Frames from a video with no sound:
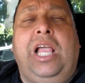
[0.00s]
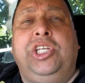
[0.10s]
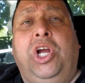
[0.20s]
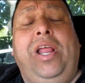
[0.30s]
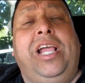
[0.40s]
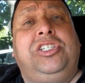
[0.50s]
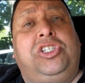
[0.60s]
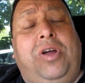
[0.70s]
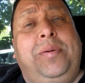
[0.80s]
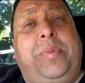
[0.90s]
Share, like, and
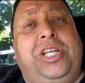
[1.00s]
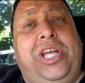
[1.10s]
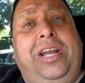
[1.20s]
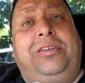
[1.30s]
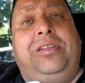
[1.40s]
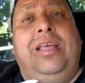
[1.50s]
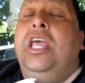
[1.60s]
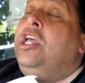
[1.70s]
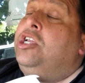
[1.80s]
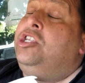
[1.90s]
subscribe to my channel,
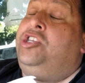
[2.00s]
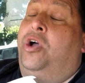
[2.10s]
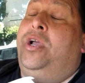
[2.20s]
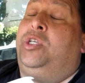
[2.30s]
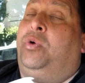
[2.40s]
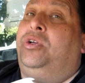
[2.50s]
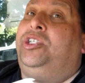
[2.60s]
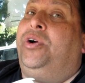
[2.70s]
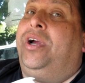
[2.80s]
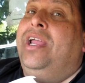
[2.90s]
Joey's
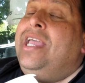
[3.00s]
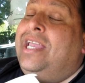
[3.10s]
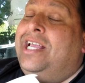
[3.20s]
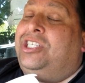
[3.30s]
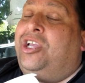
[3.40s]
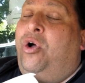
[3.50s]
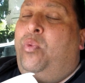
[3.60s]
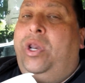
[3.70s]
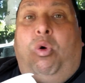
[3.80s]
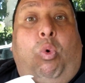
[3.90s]
World Tour. It's
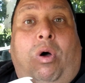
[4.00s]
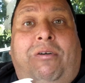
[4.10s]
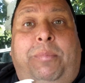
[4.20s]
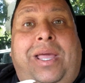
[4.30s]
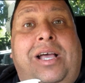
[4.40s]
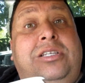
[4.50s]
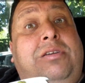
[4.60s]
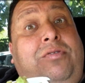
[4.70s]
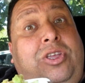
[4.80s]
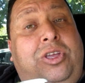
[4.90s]
going to walk because
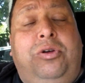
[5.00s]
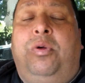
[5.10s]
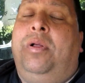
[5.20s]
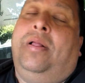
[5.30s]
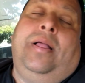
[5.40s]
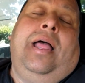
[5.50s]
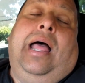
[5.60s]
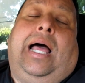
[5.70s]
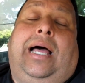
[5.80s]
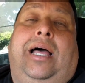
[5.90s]
of you.
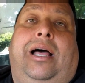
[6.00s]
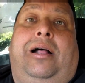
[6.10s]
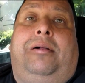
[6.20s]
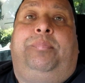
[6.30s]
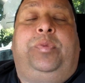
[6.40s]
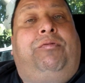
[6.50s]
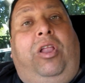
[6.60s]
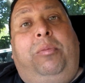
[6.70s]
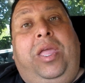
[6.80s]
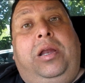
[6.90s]

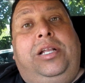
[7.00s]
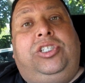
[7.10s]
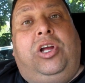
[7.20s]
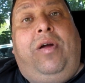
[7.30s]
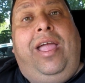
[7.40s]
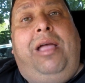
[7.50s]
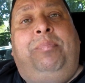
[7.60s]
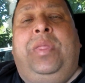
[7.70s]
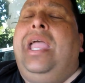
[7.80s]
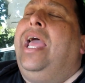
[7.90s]
Follow me on
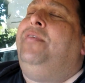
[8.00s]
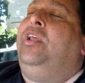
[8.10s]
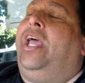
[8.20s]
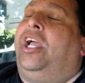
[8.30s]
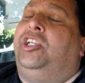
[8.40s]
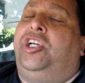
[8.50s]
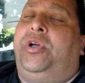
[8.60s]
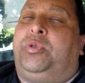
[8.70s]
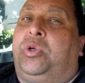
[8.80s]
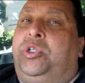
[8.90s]
Instagram. And if you'd like a
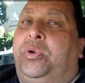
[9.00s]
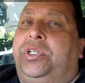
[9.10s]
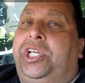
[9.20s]
Joey's World Tour